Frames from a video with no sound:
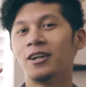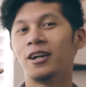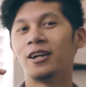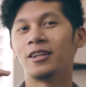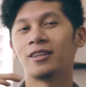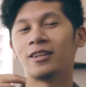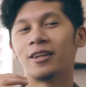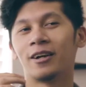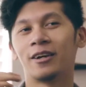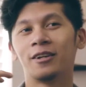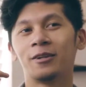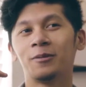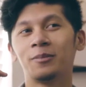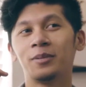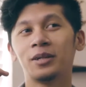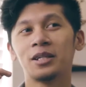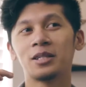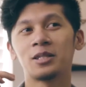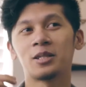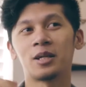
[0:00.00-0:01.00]
at lighting
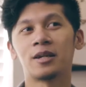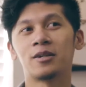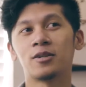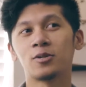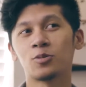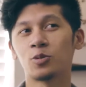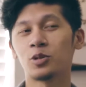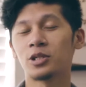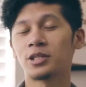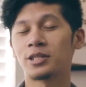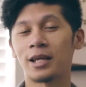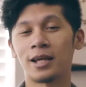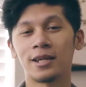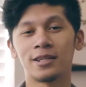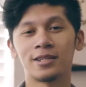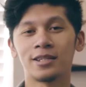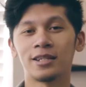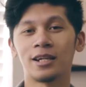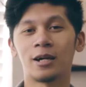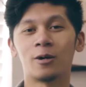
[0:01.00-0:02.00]
because I just was
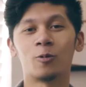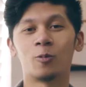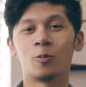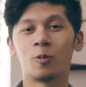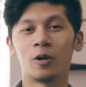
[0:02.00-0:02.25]
testing out